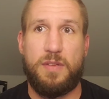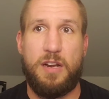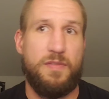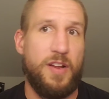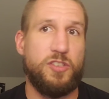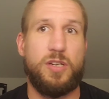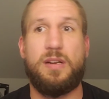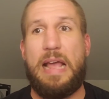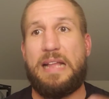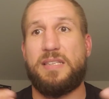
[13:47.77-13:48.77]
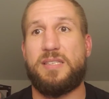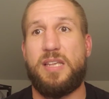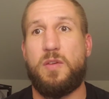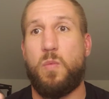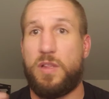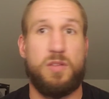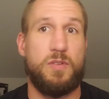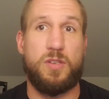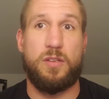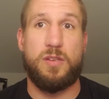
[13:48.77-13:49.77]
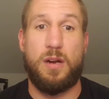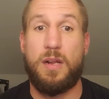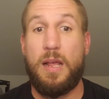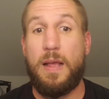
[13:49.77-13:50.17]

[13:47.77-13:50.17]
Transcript: intervention and see what the results are.